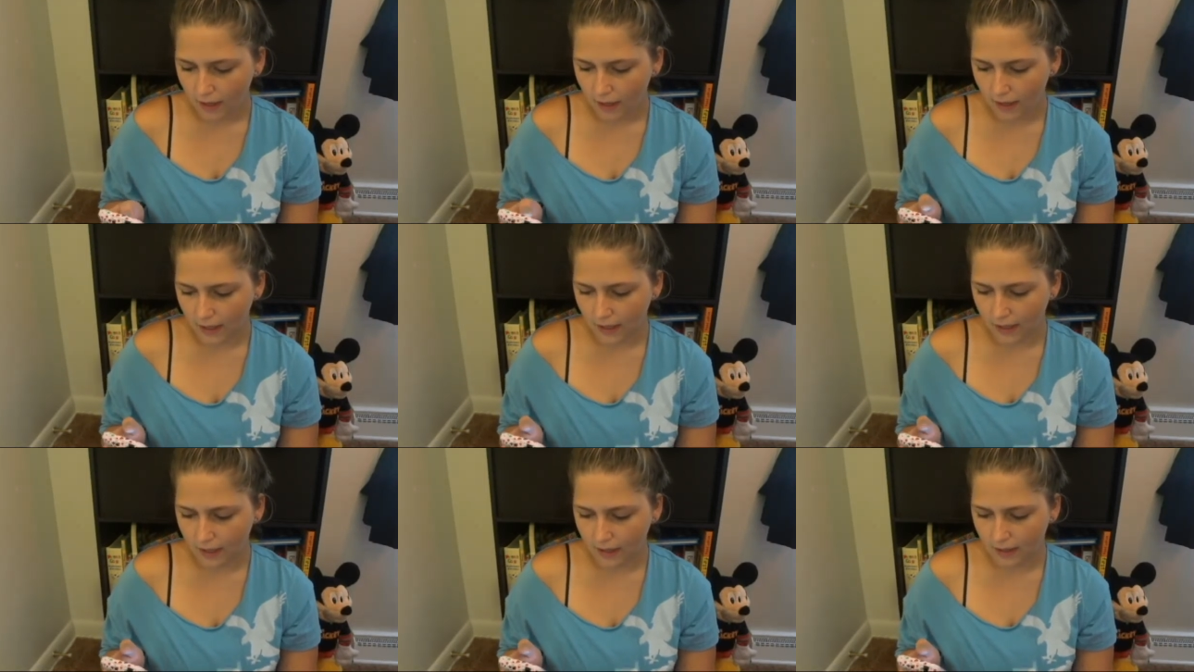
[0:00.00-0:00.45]

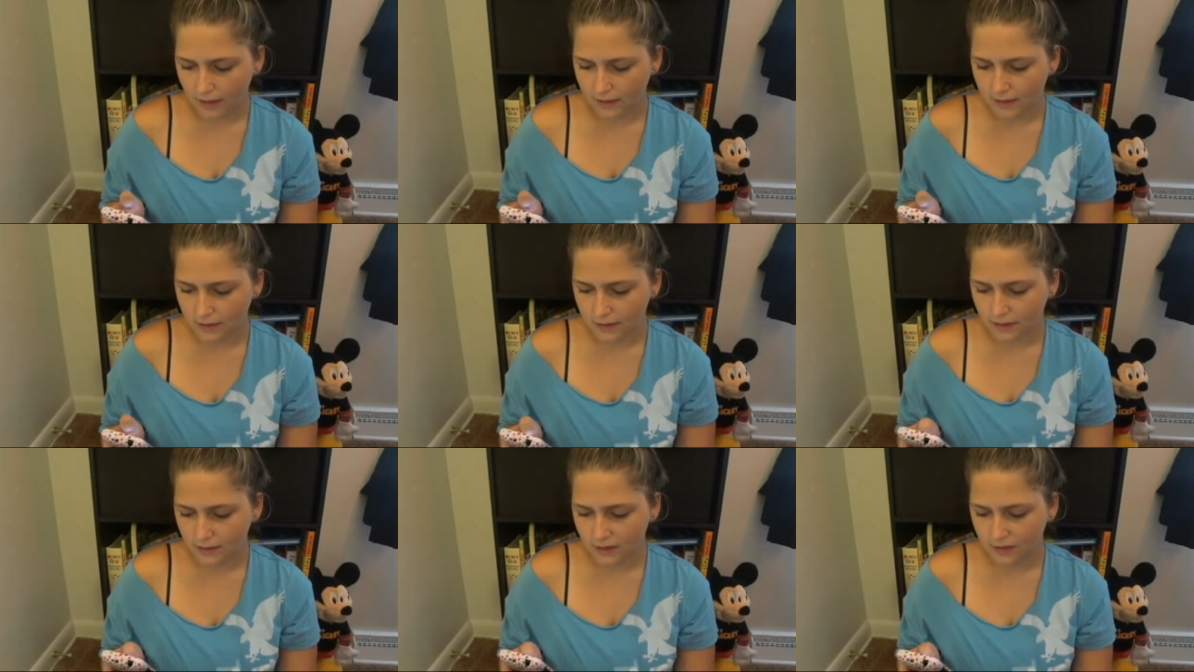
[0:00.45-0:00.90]

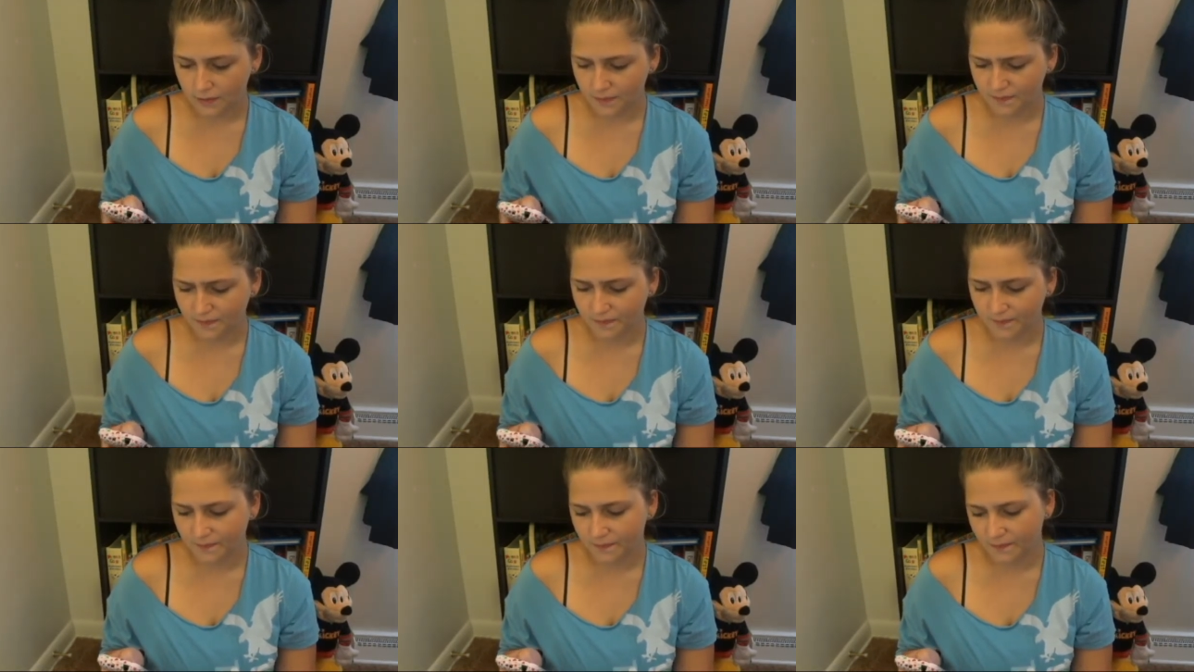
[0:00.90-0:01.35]
and
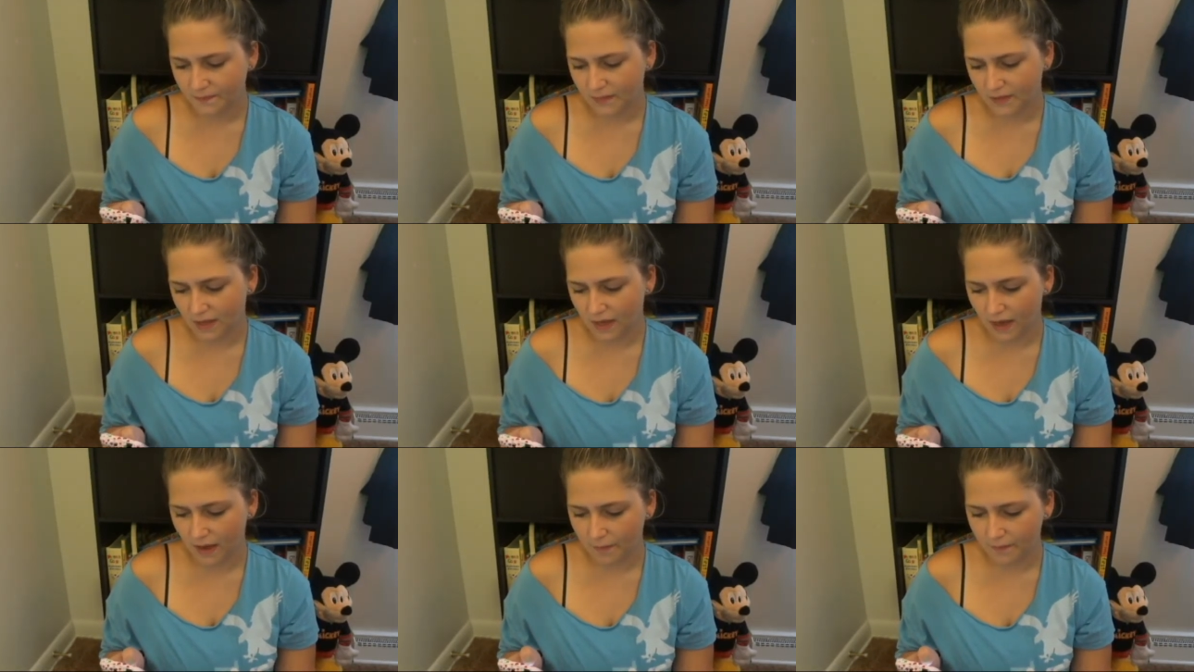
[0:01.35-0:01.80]

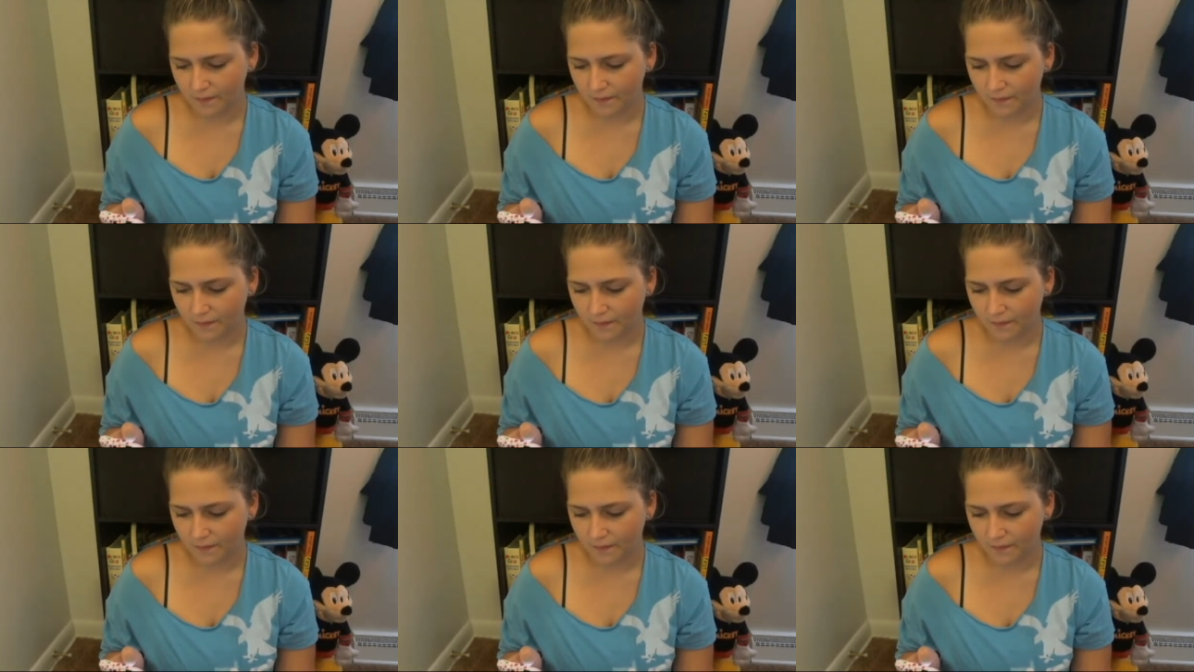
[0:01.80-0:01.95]
yeah.